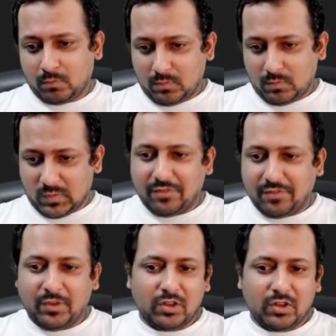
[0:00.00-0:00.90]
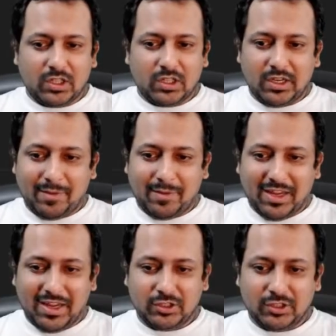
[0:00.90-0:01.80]
then we return
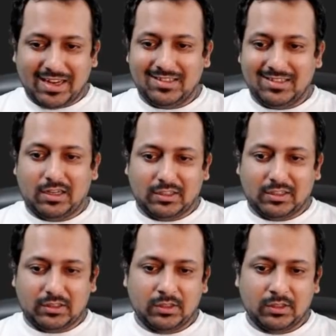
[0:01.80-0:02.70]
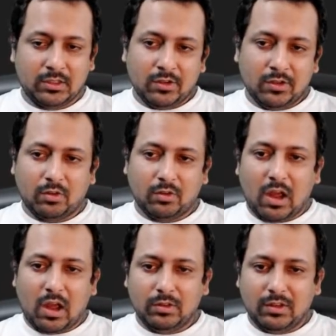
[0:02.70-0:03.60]
image and targets. So now
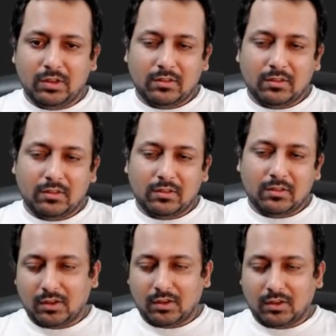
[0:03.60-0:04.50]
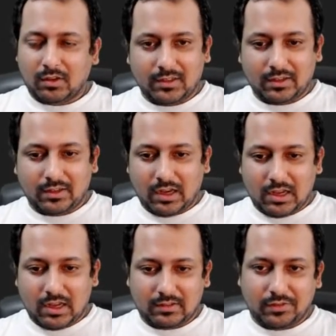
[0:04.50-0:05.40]
this is a dataset
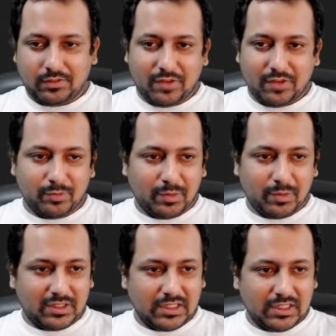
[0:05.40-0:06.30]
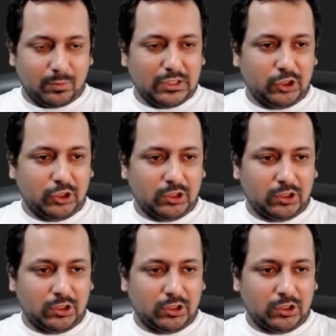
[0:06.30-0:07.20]
class that we have implemented, which
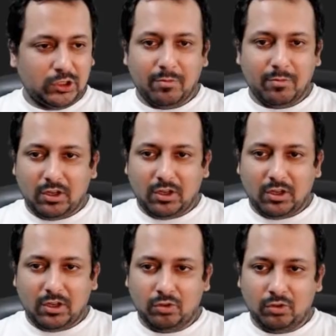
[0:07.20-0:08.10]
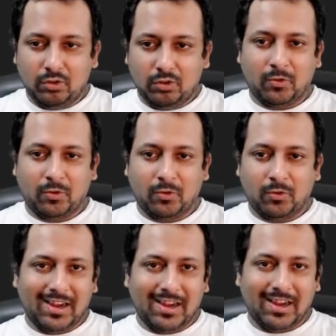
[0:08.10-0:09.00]
can be used for any
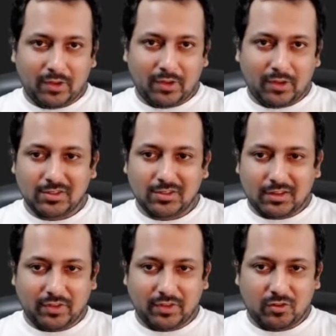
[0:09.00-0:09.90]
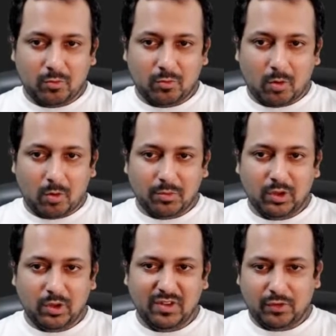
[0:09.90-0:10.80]
kind of image classification problem. So
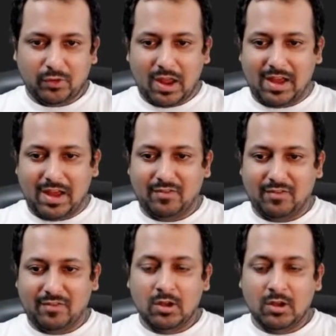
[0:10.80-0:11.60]
even if you have